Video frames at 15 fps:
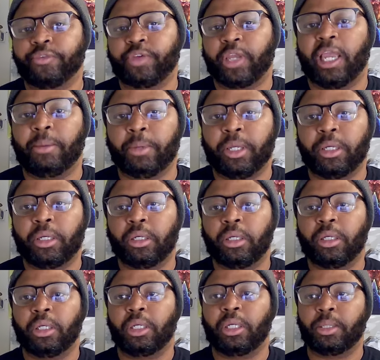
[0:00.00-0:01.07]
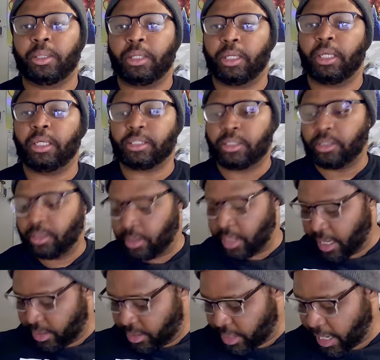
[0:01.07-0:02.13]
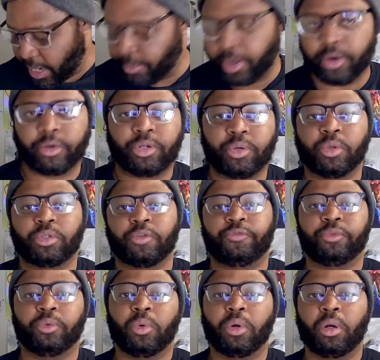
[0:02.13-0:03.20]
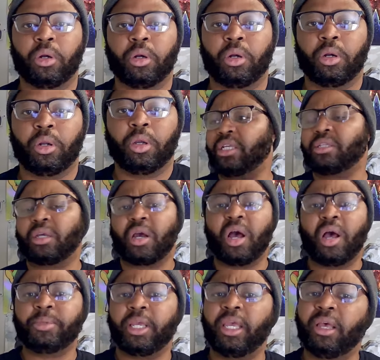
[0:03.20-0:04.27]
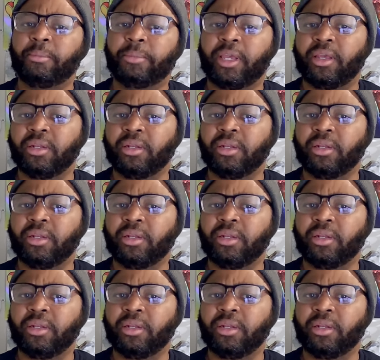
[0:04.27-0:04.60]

gaming is damn near towards the floor calm down, man.